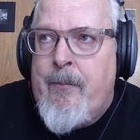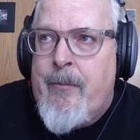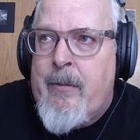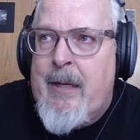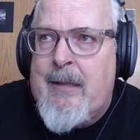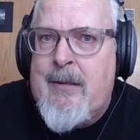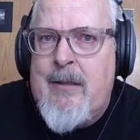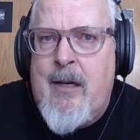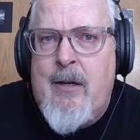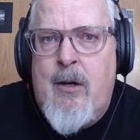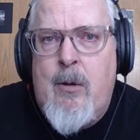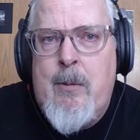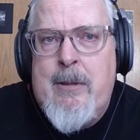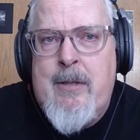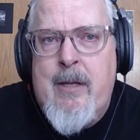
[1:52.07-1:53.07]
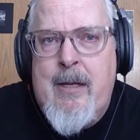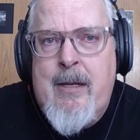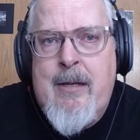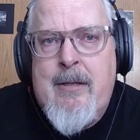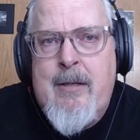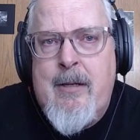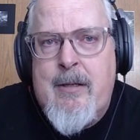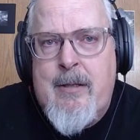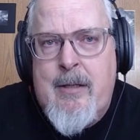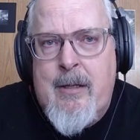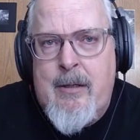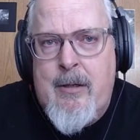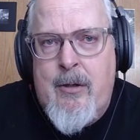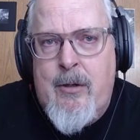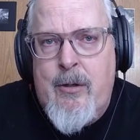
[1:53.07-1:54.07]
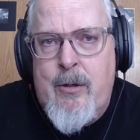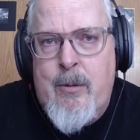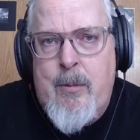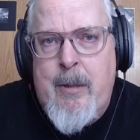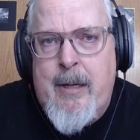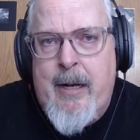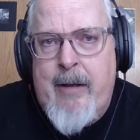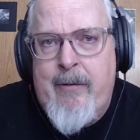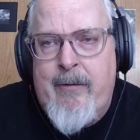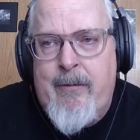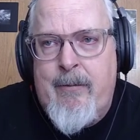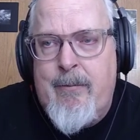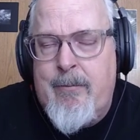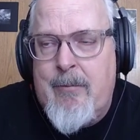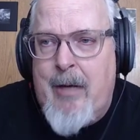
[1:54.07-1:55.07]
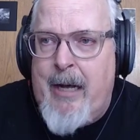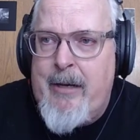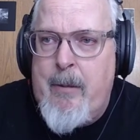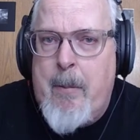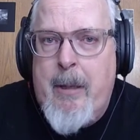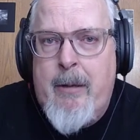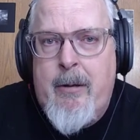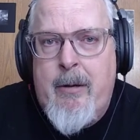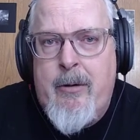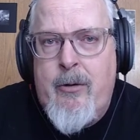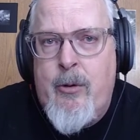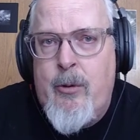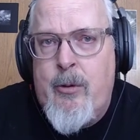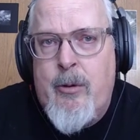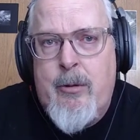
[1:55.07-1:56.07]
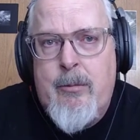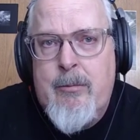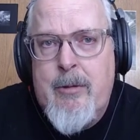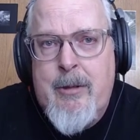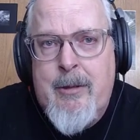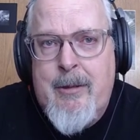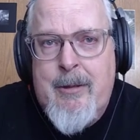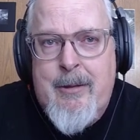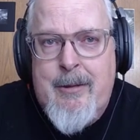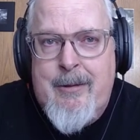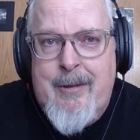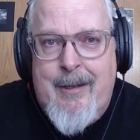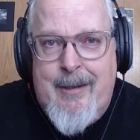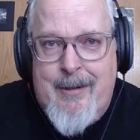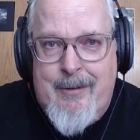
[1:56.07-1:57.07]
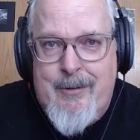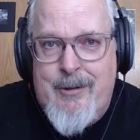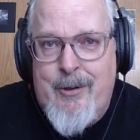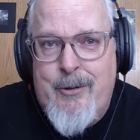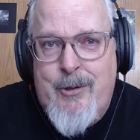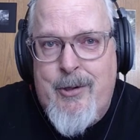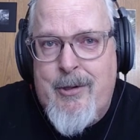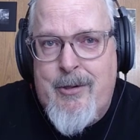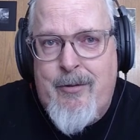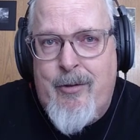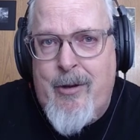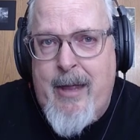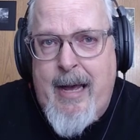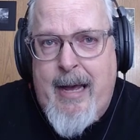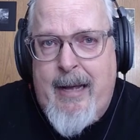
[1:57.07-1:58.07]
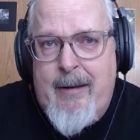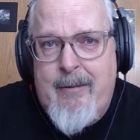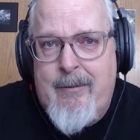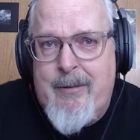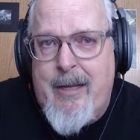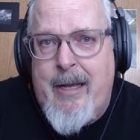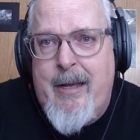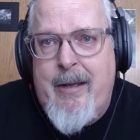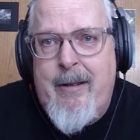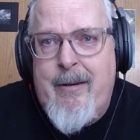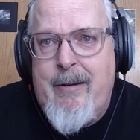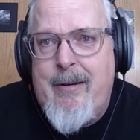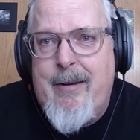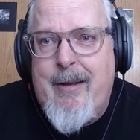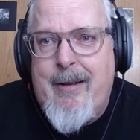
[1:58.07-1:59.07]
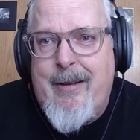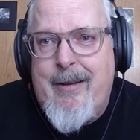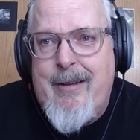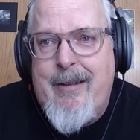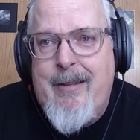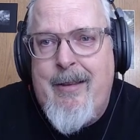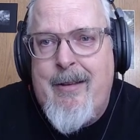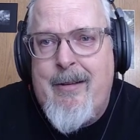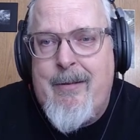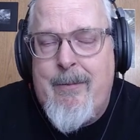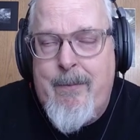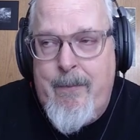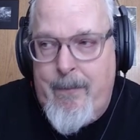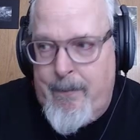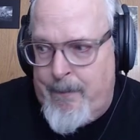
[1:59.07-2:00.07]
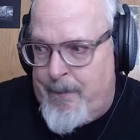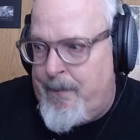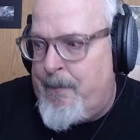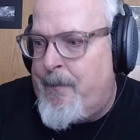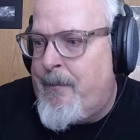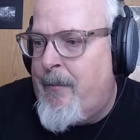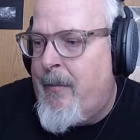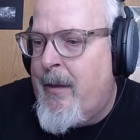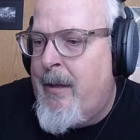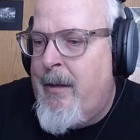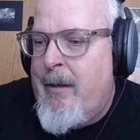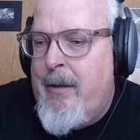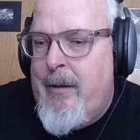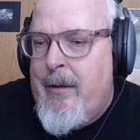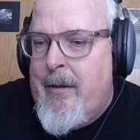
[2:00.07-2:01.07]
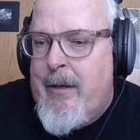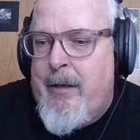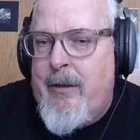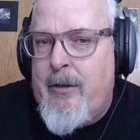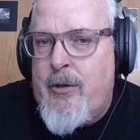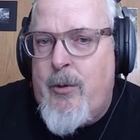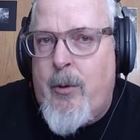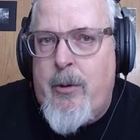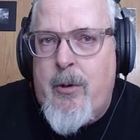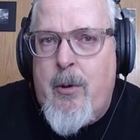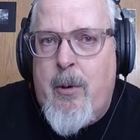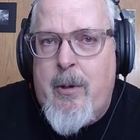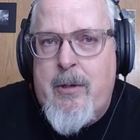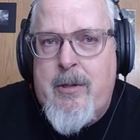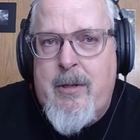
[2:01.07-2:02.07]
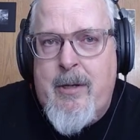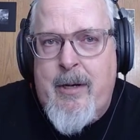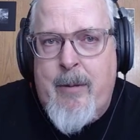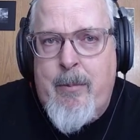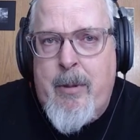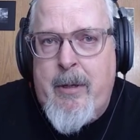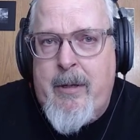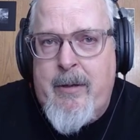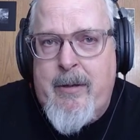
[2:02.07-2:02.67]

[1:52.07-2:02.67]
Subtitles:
That's not always the easiest thing to do, but I depend on Google searches for that. And in the short course that I'm putting